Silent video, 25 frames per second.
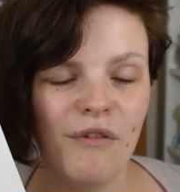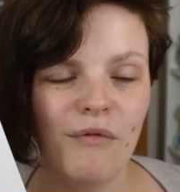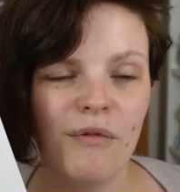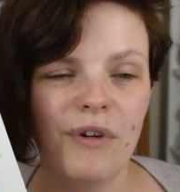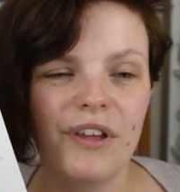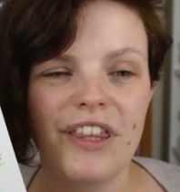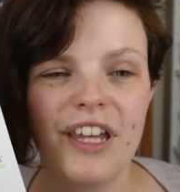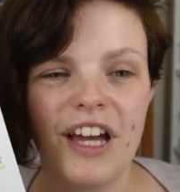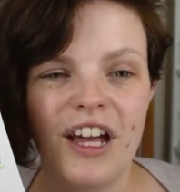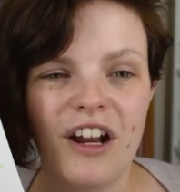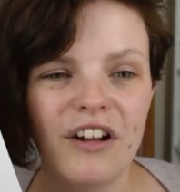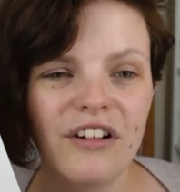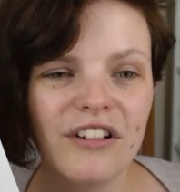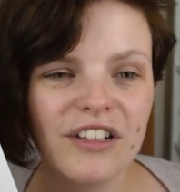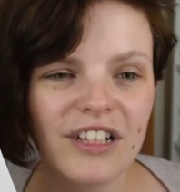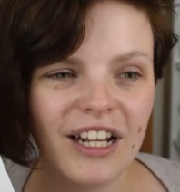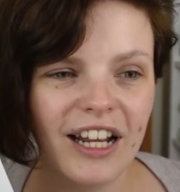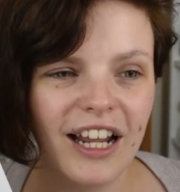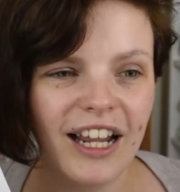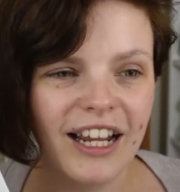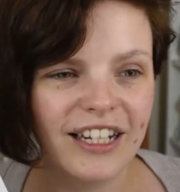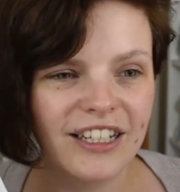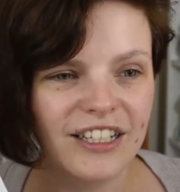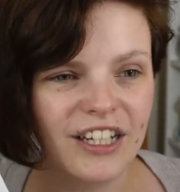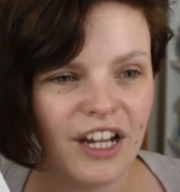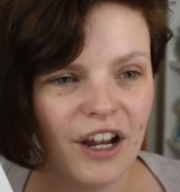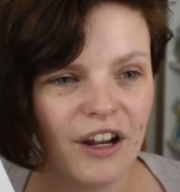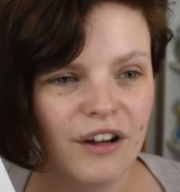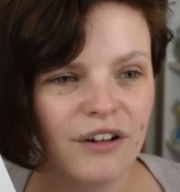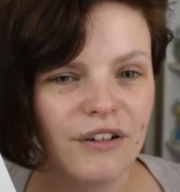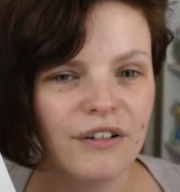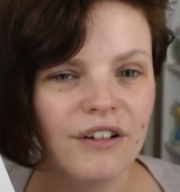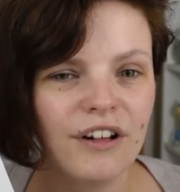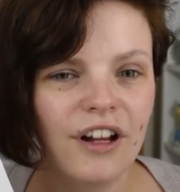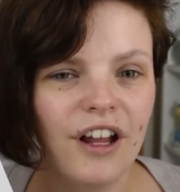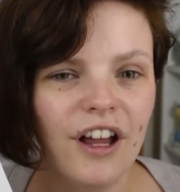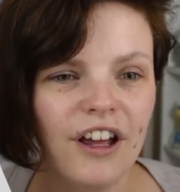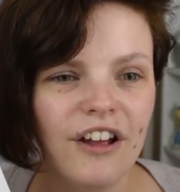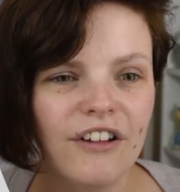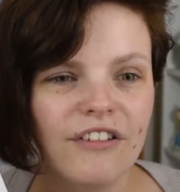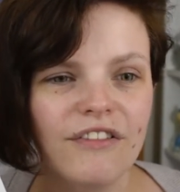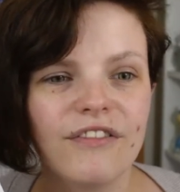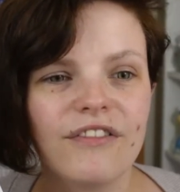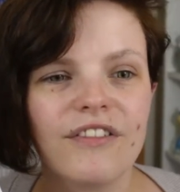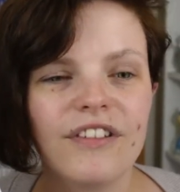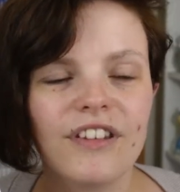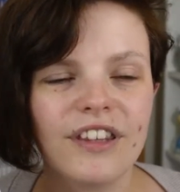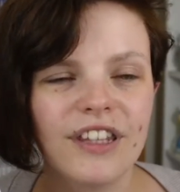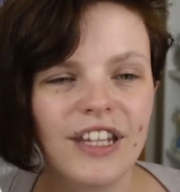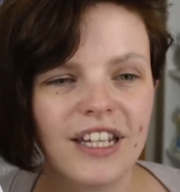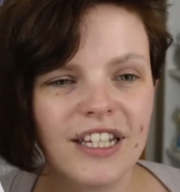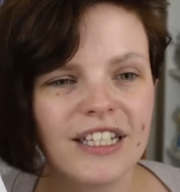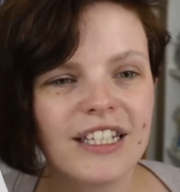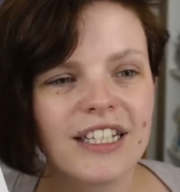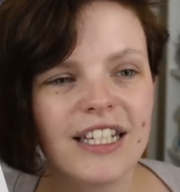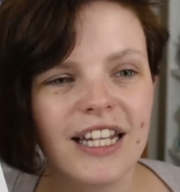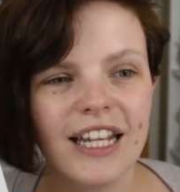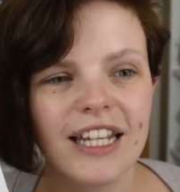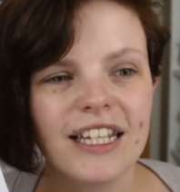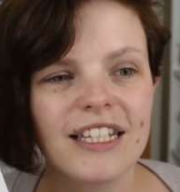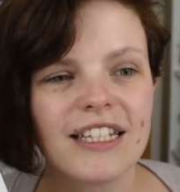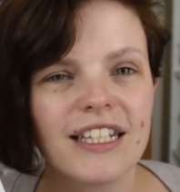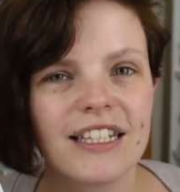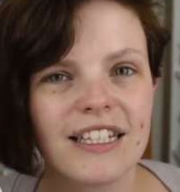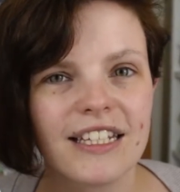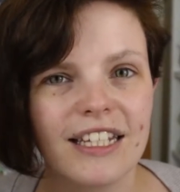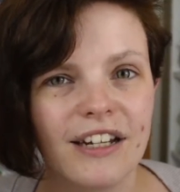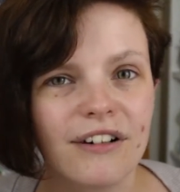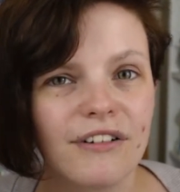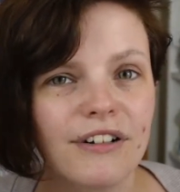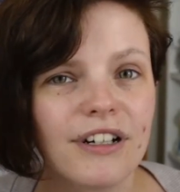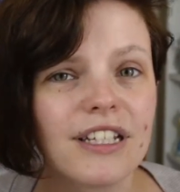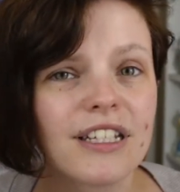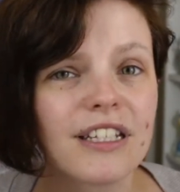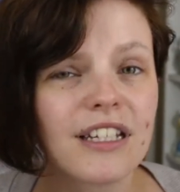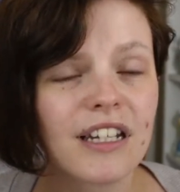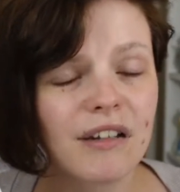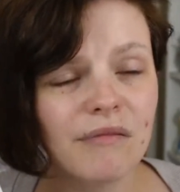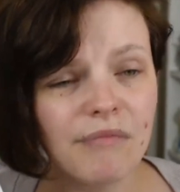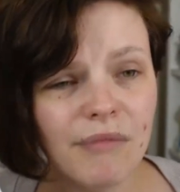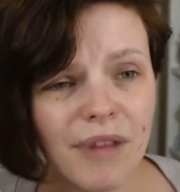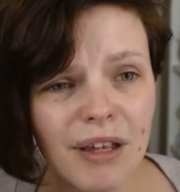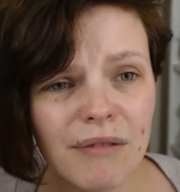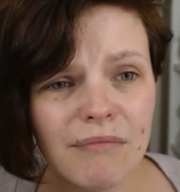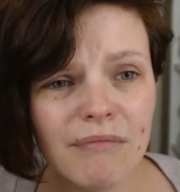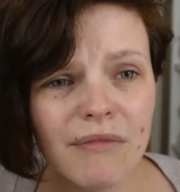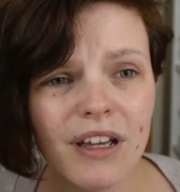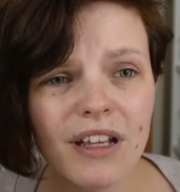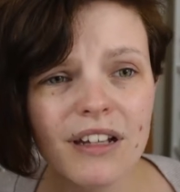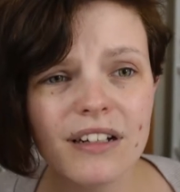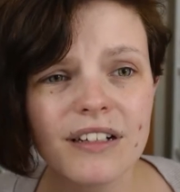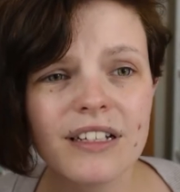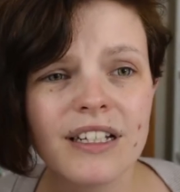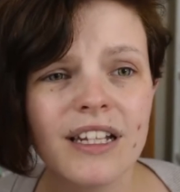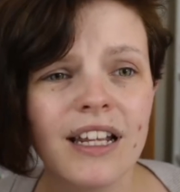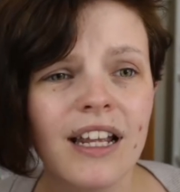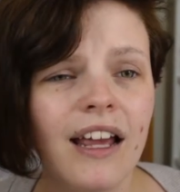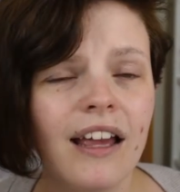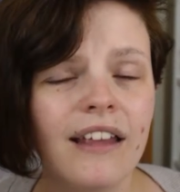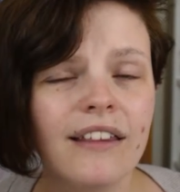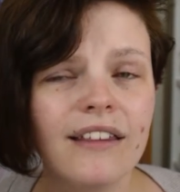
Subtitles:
with that underlying tone of this is a serious commitment,